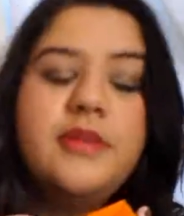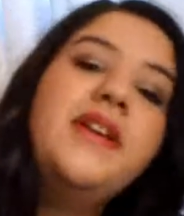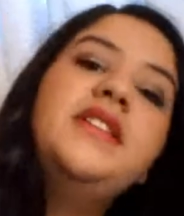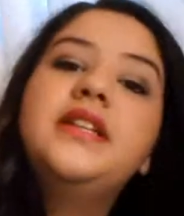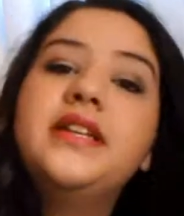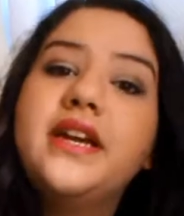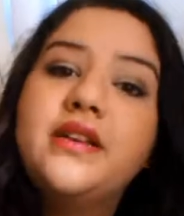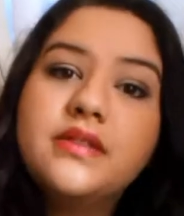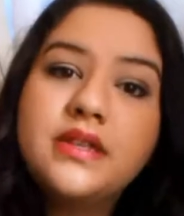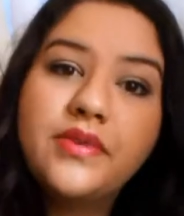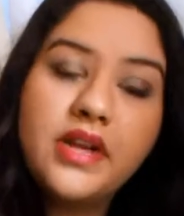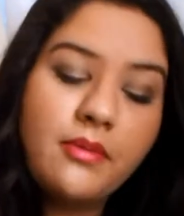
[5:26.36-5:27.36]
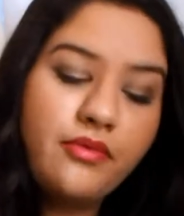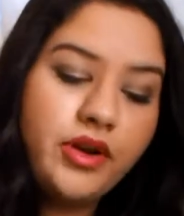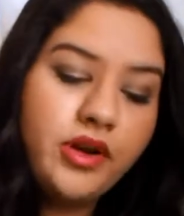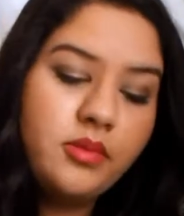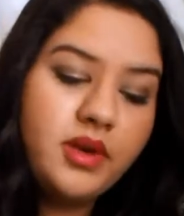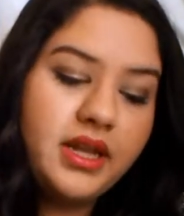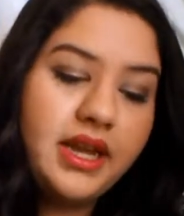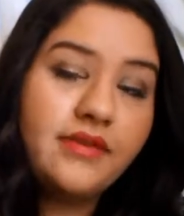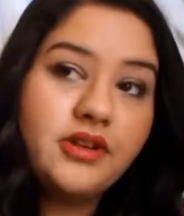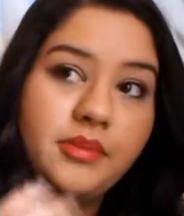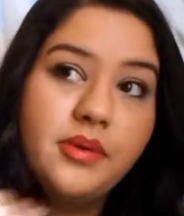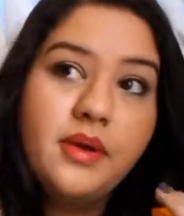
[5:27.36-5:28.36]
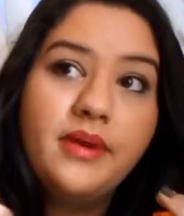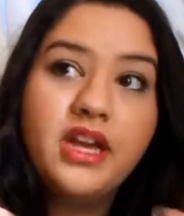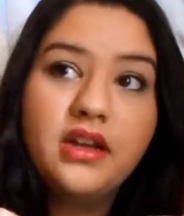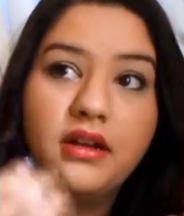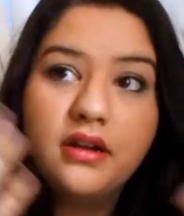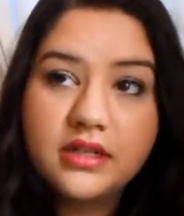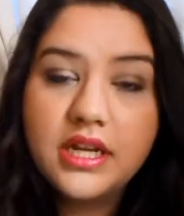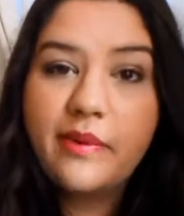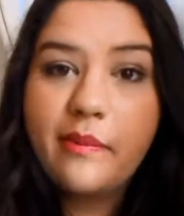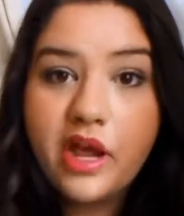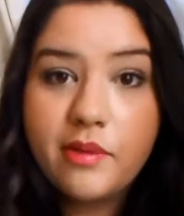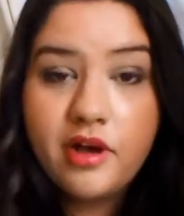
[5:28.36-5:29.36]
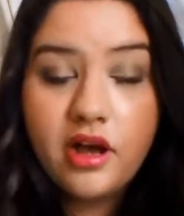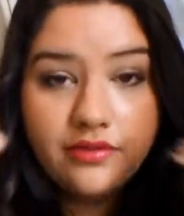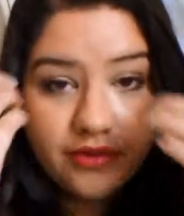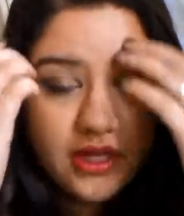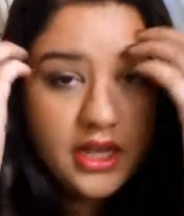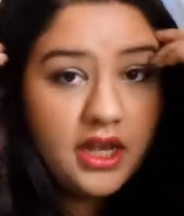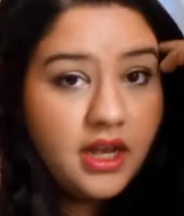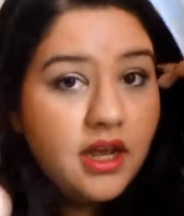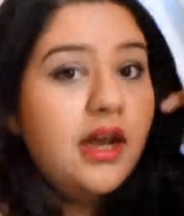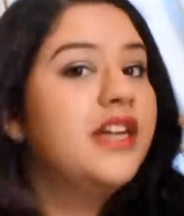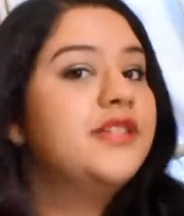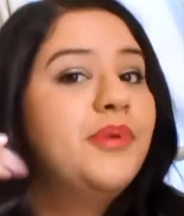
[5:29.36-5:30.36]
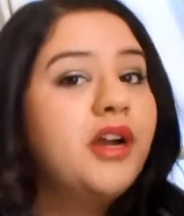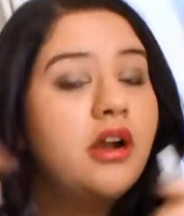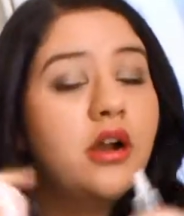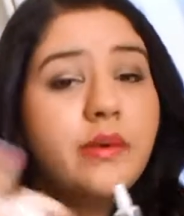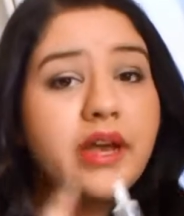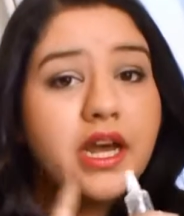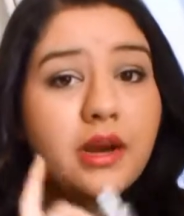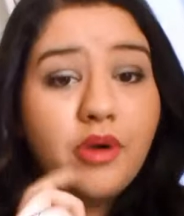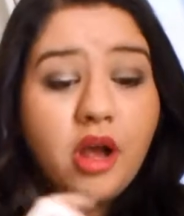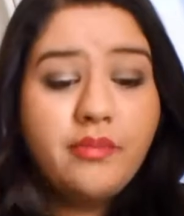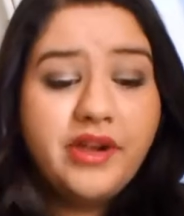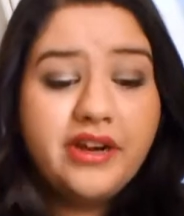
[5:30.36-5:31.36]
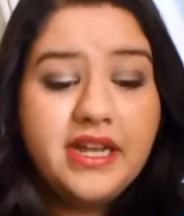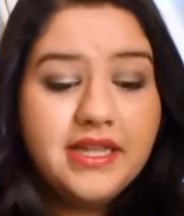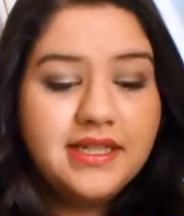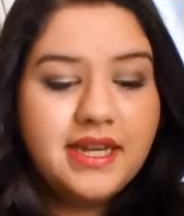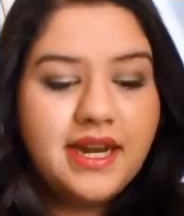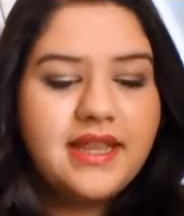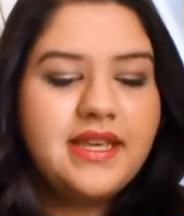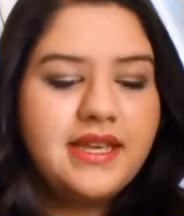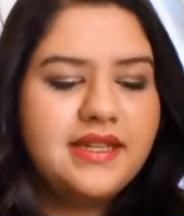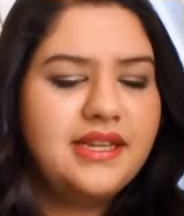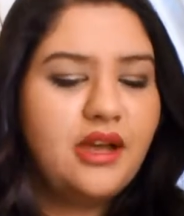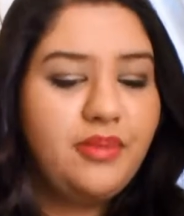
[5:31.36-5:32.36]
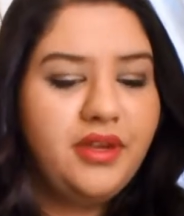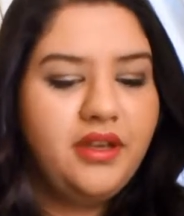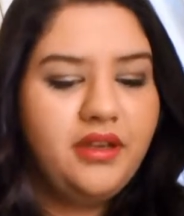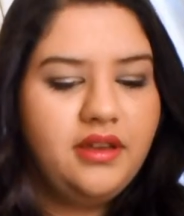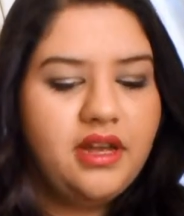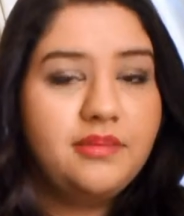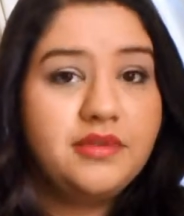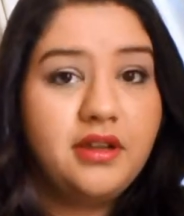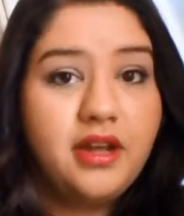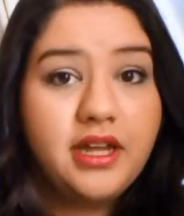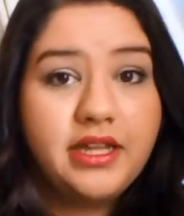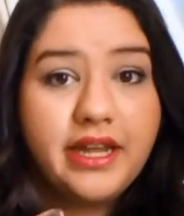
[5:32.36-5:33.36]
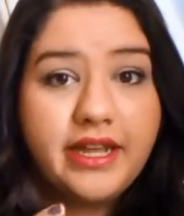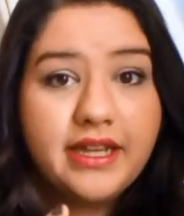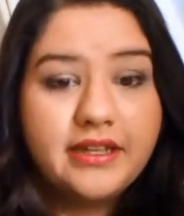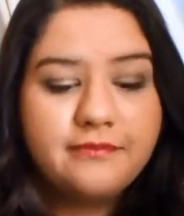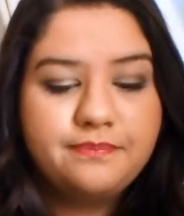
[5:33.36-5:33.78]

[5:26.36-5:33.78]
basically, I use this every night before I go to bed, like after I put my take my makeup off. I just put it on all my kind of problem areas, and I think it's helping. It helps a lot. Like,